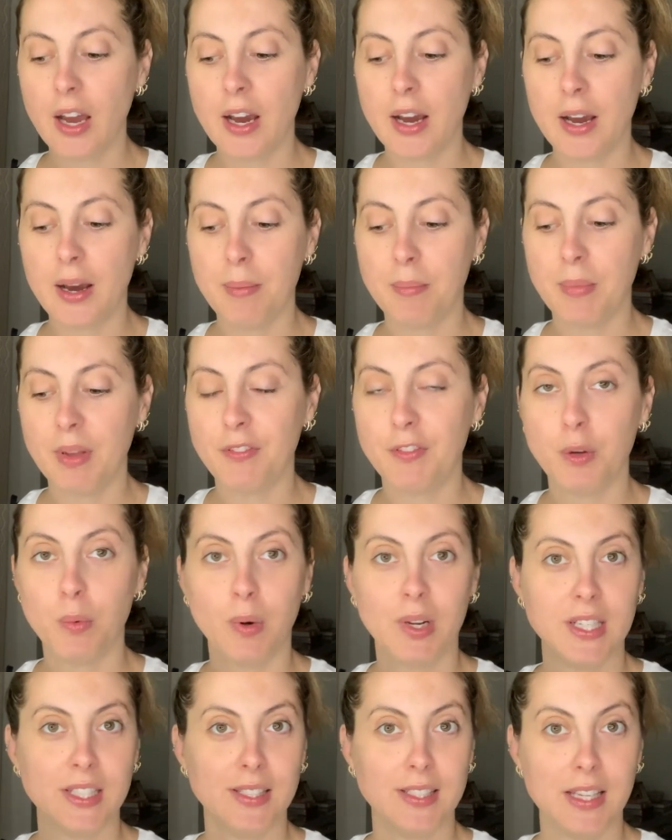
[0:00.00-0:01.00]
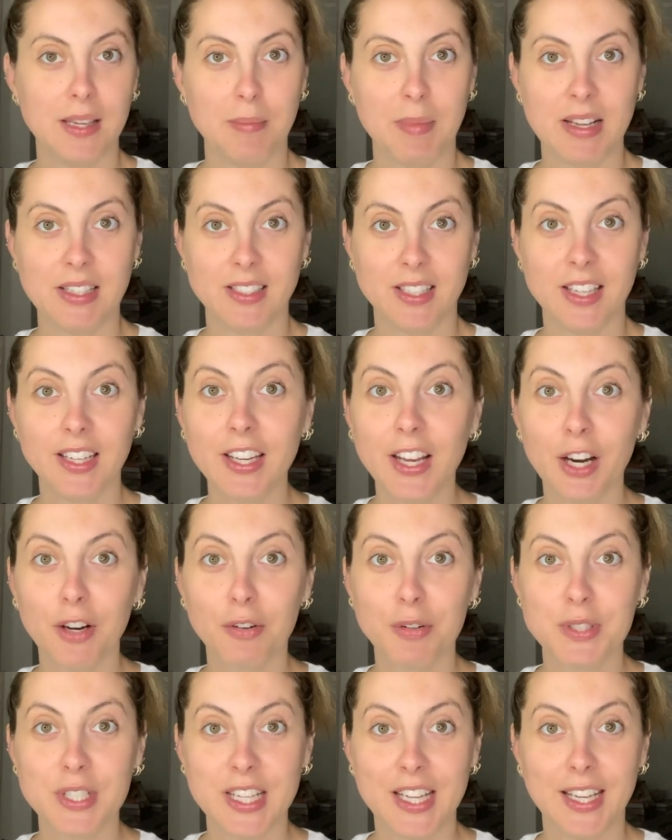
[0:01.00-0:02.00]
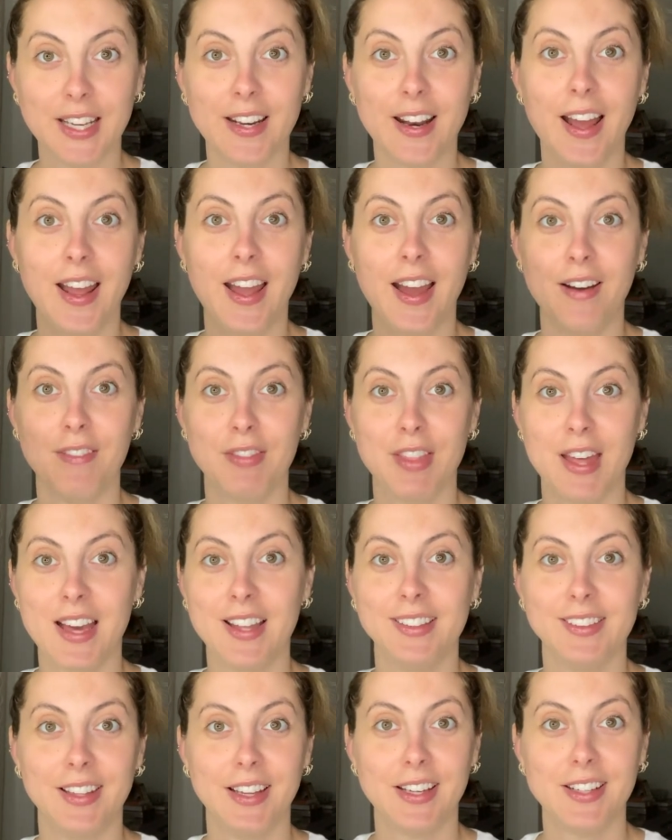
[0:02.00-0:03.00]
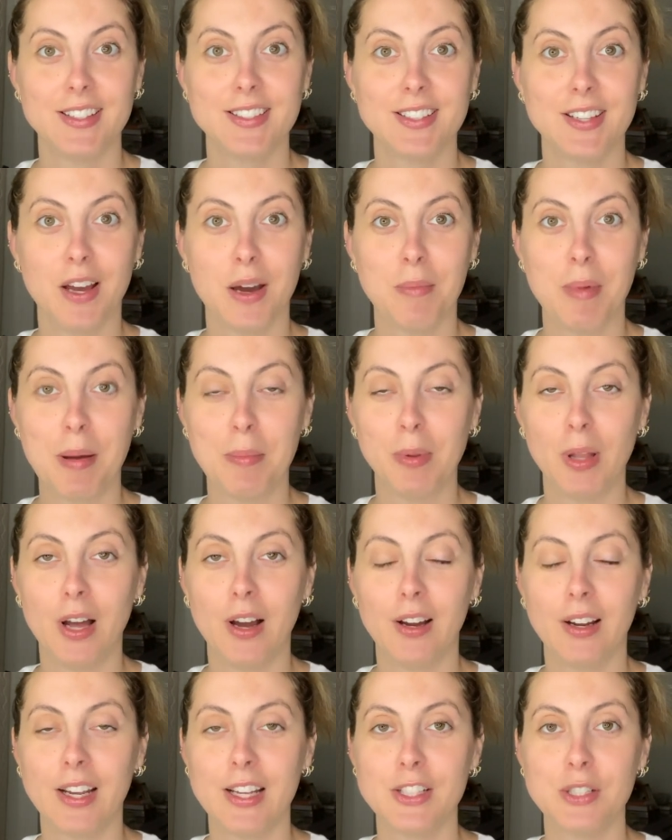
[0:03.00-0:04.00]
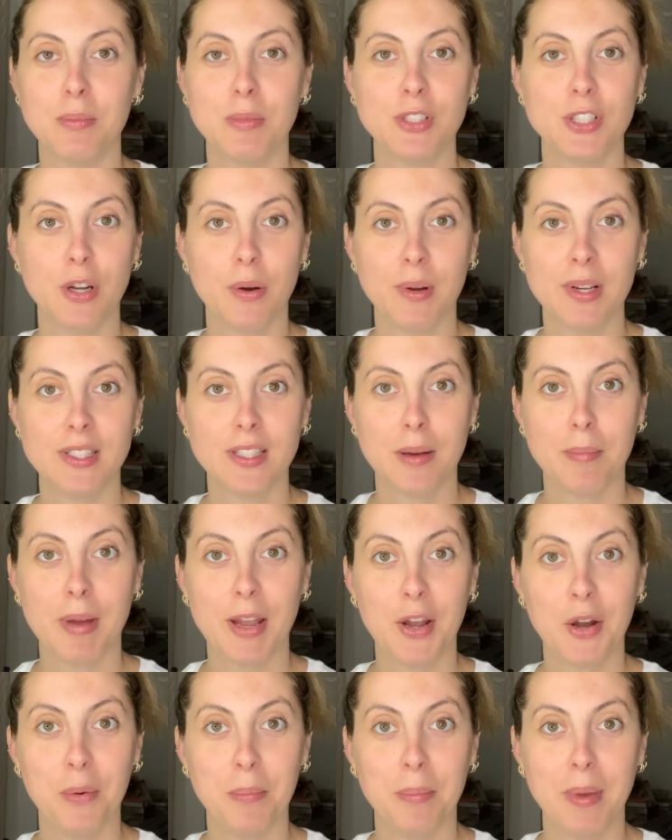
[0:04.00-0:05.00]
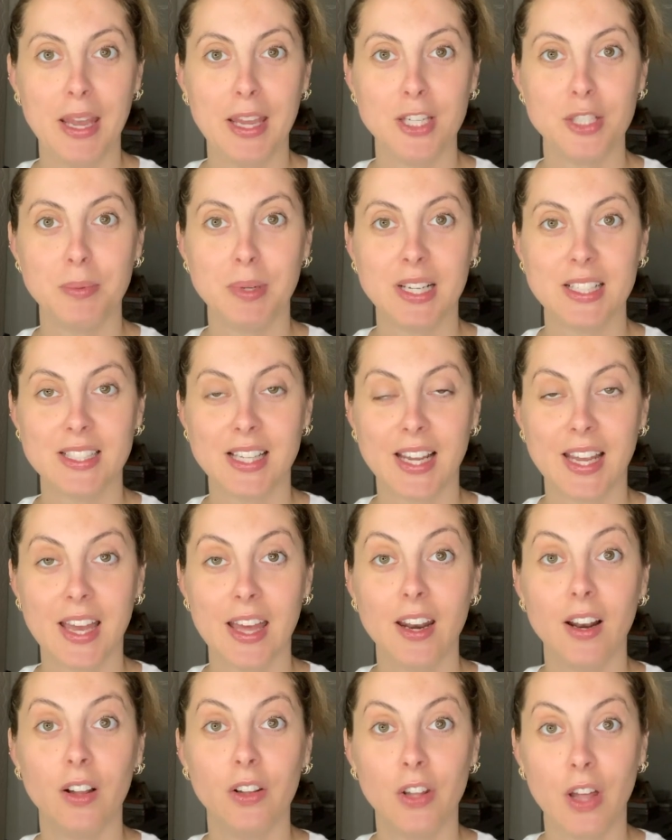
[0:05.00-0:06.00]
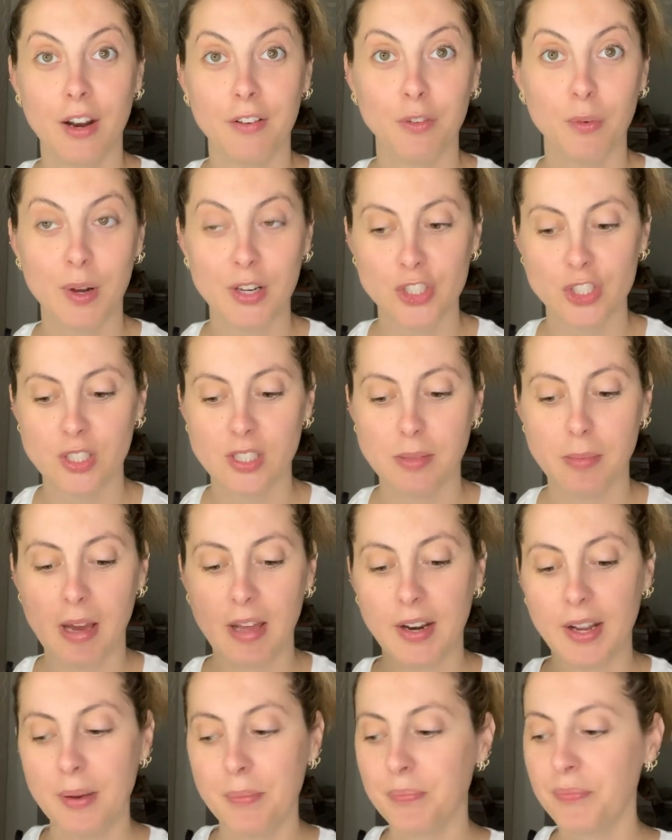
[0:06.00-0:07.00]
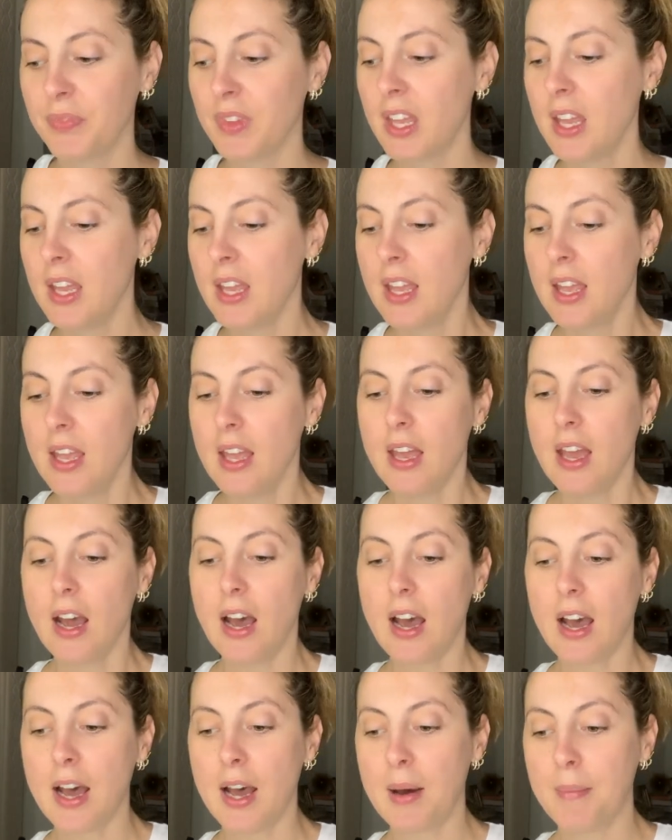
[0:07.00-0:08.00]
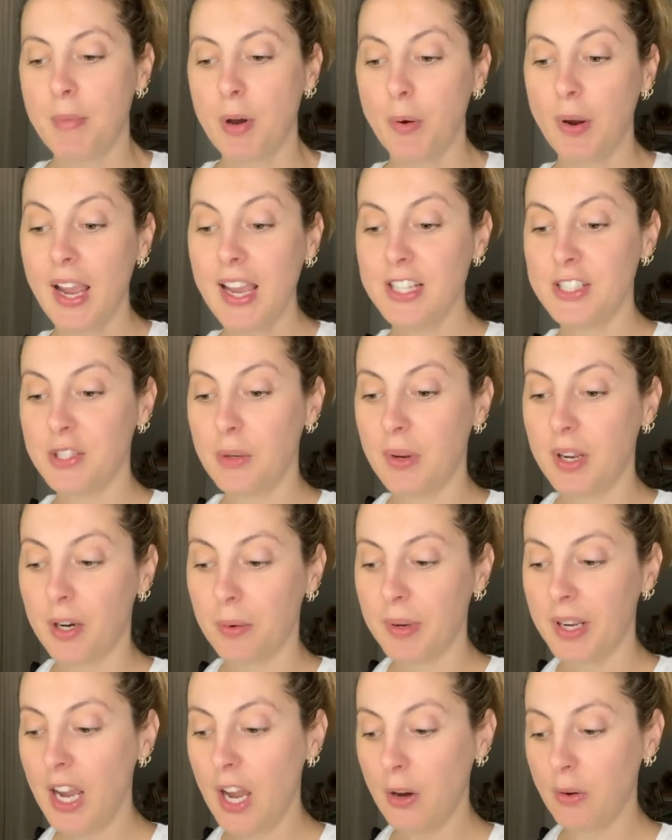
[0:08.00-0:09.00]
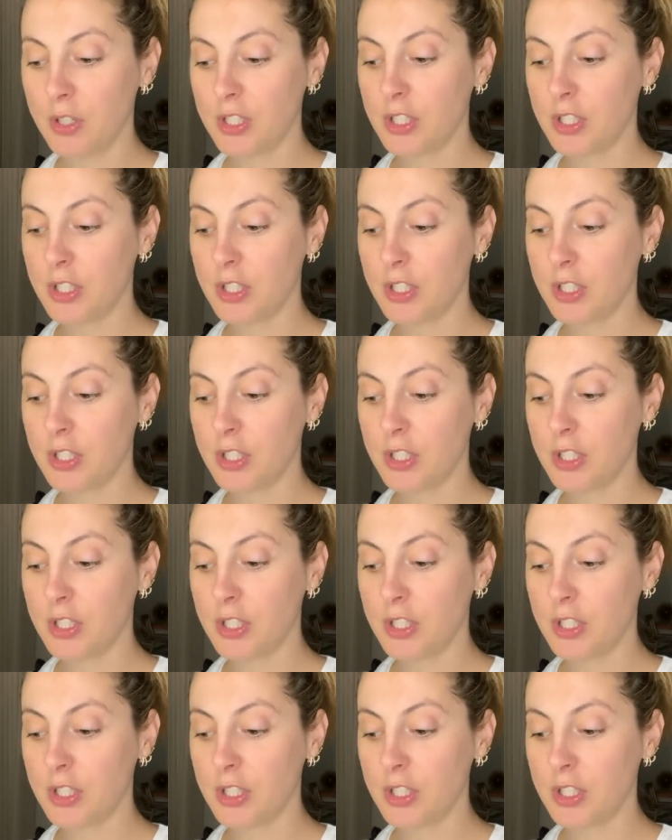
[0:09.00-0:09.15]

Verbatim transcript: Um, if you wanna see my skincare routine, I have that linked on my blog. It's almost always on my homepage because I get a lot of questions about it. Um, okay, so here we go.